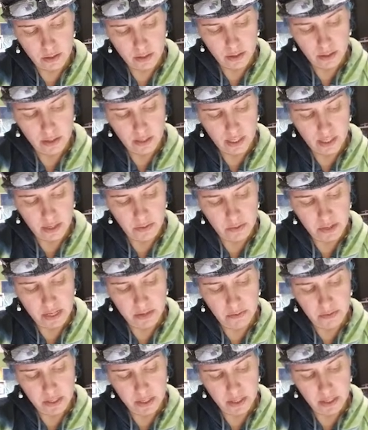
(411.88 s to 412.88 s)
I want
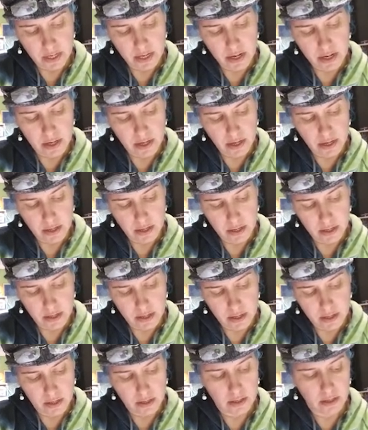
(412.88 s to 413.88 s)
one here.
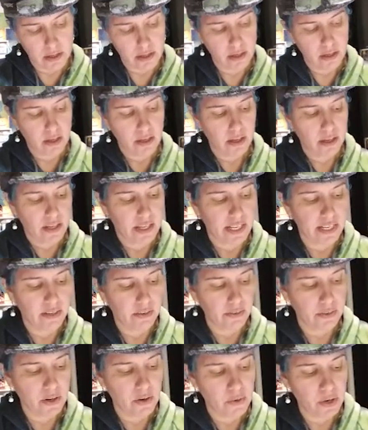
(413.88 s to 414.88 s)
I
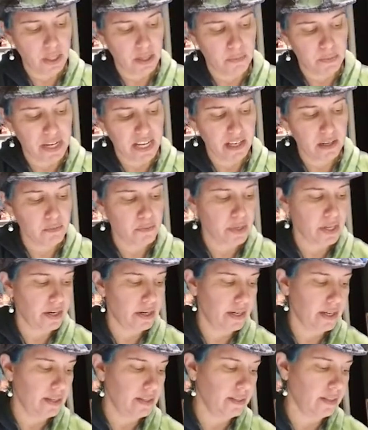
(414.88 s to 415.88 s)
don't know where the bottom part
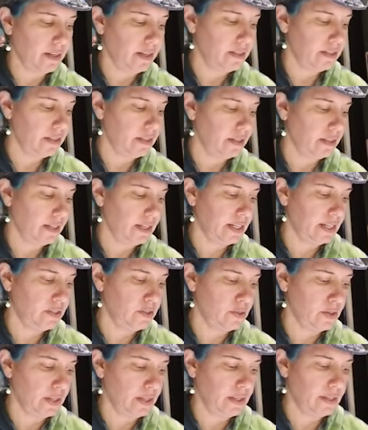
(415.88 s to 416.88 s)
is until I
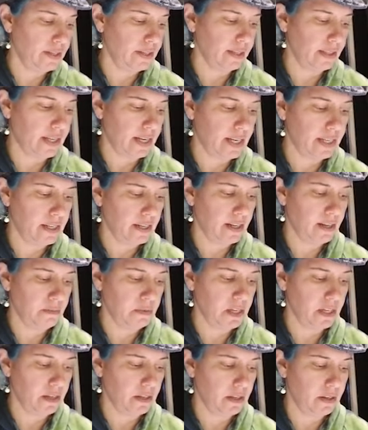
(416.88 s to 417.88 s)
draw this line
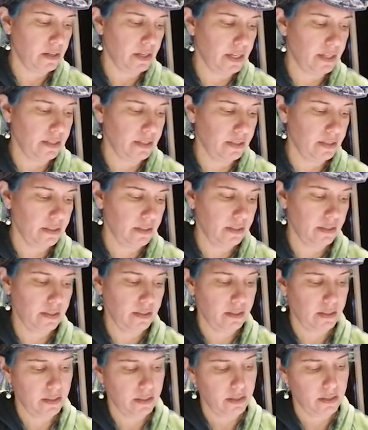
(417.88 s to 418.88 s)
coming across.
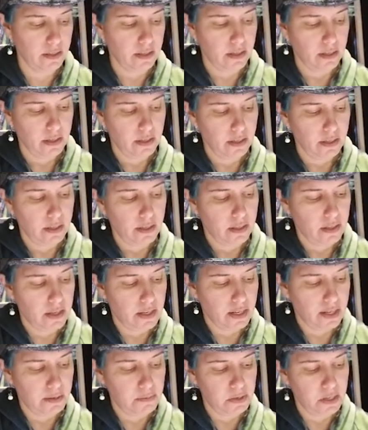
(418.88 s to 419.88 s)

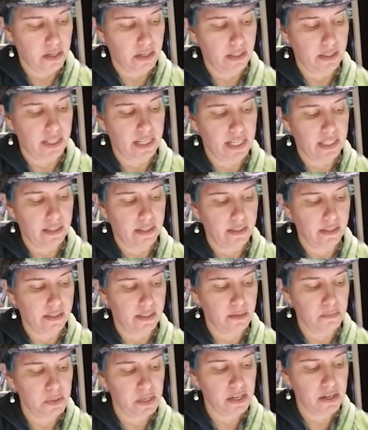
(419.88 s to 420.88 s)
Then I'm going to line this
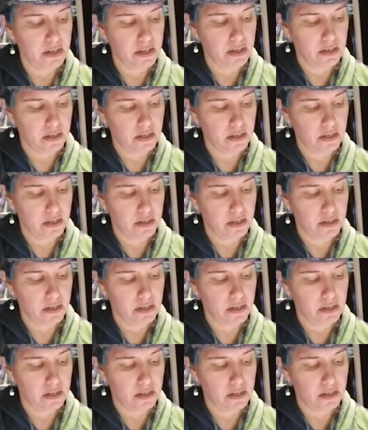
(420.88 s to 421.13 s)
up here